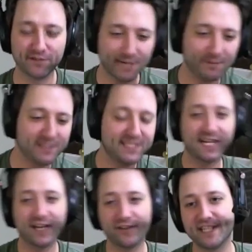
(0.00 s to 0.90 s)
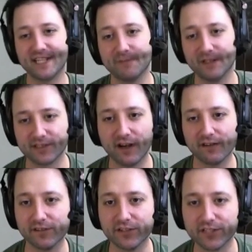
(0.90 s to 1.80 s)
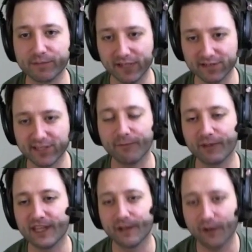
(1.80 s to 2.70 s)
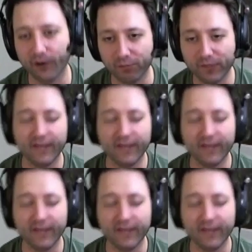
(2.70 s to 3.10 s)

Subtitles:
So I said, I'm going to take another 6 months off and just spend time with him at home,